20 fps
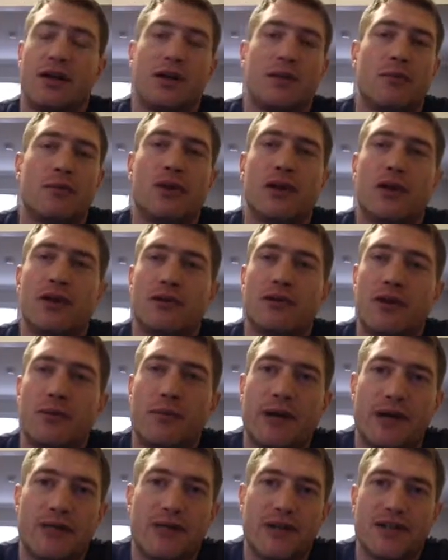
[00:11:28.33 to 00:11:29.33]
what do you know
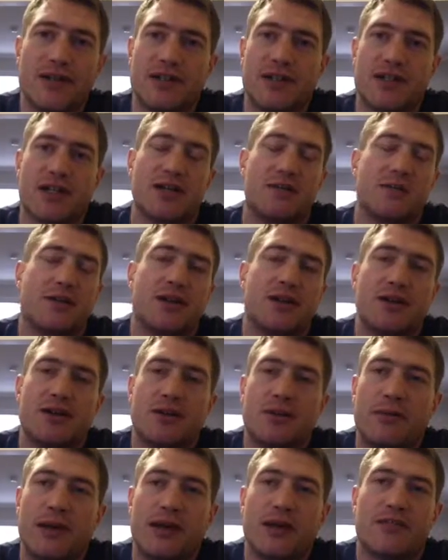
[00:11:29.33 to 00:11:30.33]
about investing in China? What do you
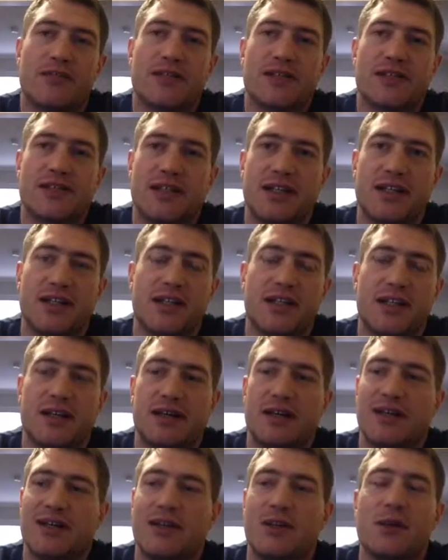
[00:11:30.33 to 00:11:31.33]
know about investing in India?
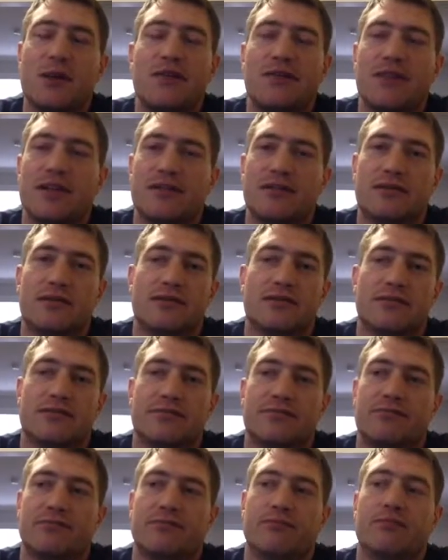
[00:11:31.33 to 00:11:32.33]
Can you even
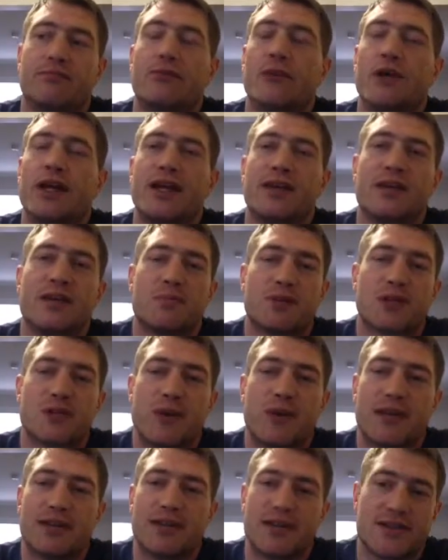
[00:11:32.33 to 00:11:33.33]
read the
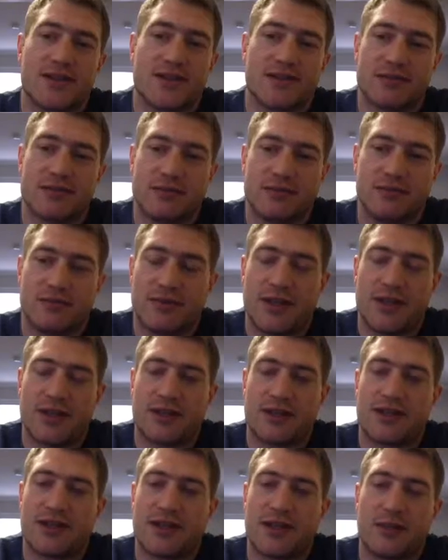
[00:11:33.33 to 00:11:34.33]
prospectus that
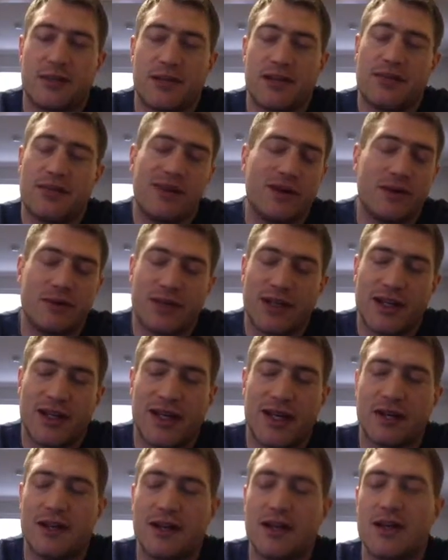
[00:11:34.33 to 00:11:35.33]
they're talking about? No, you
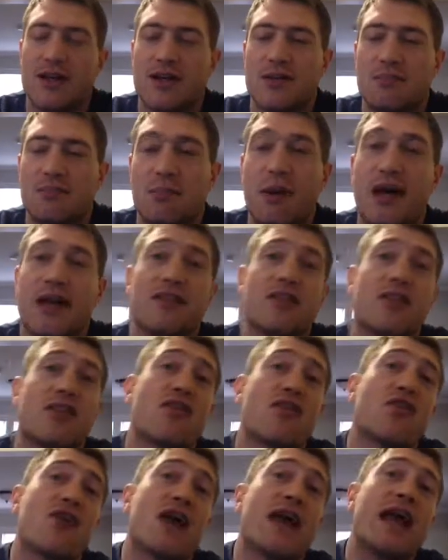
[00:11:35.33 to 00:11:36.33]
can't. But
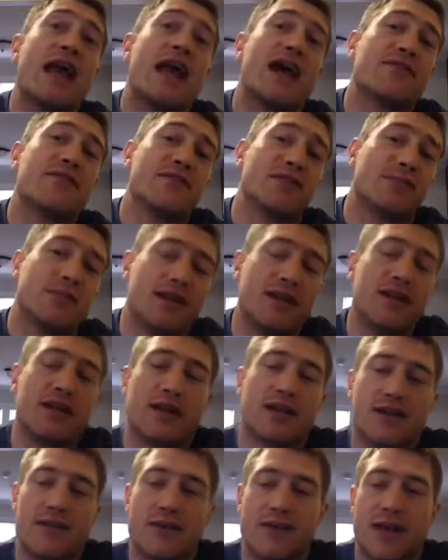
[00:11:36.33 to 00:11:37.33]
they have somebody that
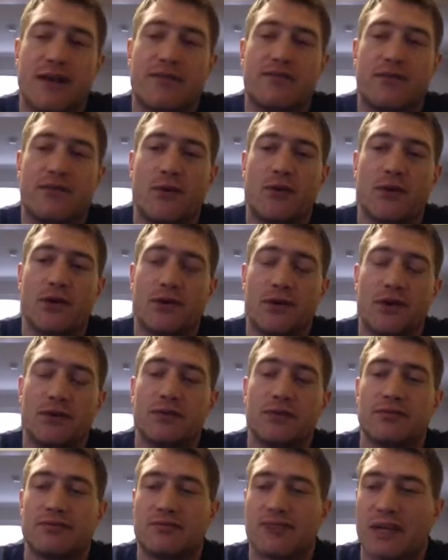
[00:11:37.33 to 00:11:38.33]
can do that for you,
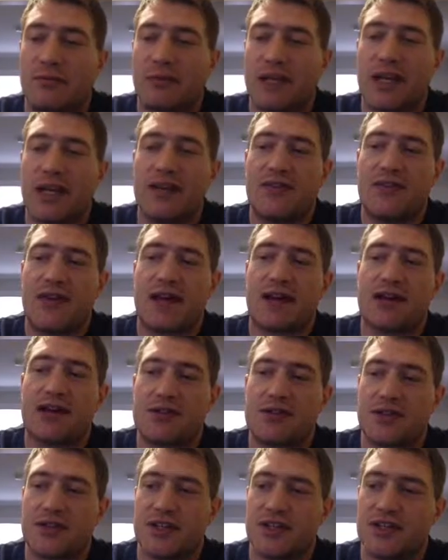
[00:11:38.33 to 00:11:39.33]
somebody in that
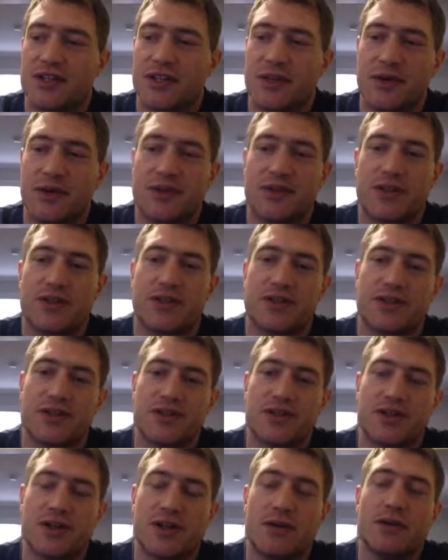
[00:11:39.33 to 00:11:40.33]
country that's doing research.
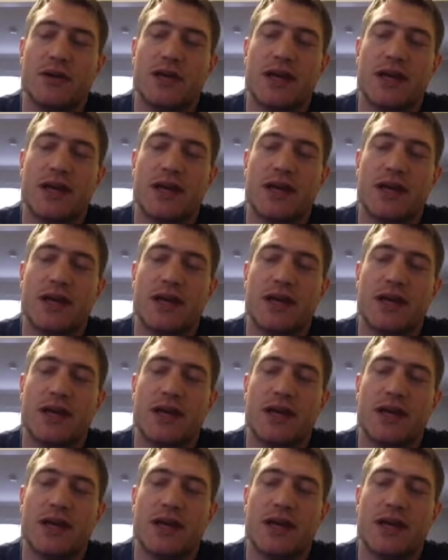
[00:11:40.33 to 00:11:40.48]
And so